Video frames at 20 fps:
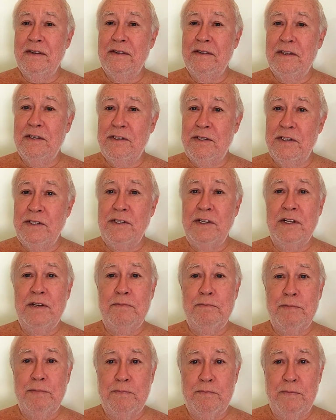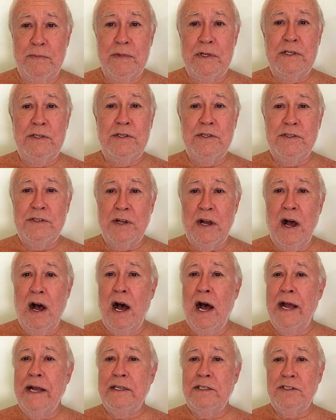This is, a, this is the
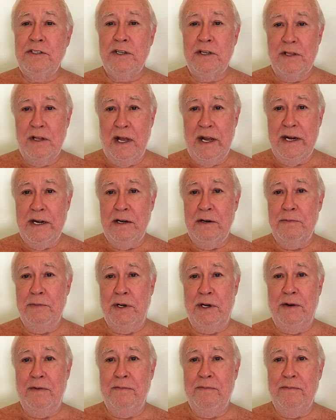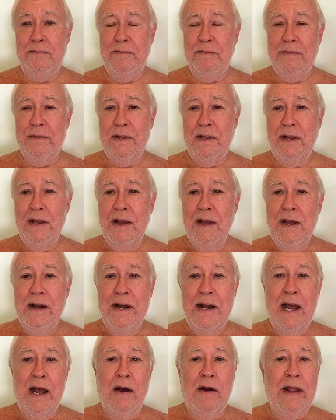highest enlightenment.
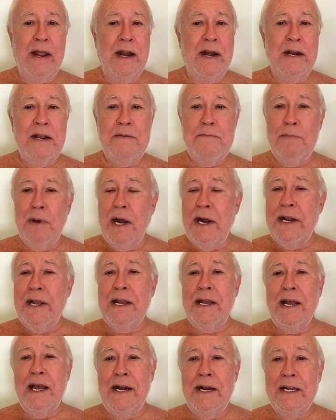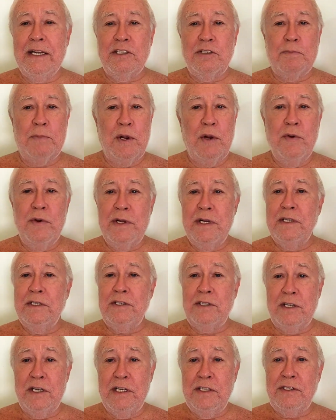Now, anybody can
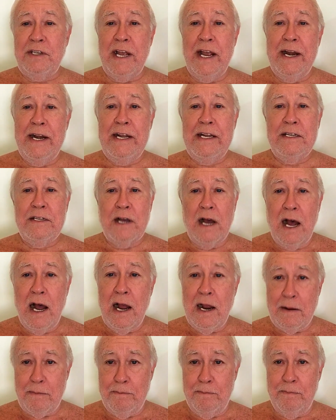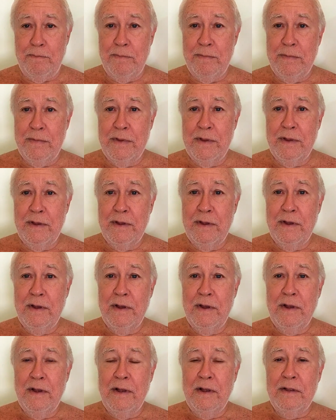experience this anytime.
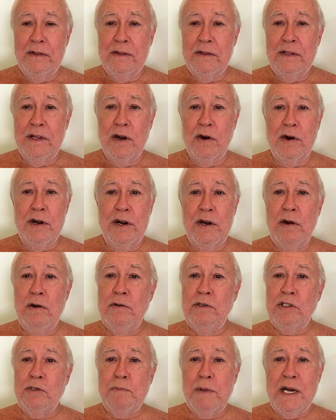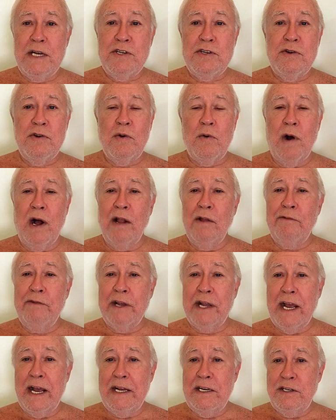There are no special
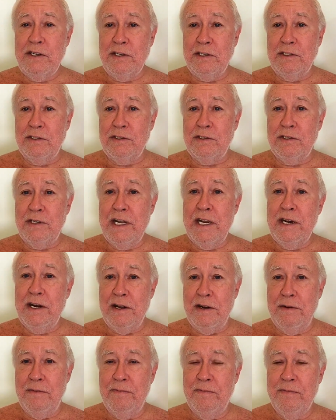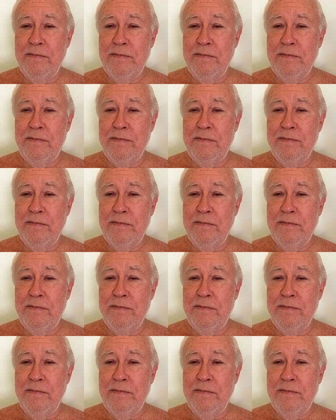qualifications needed.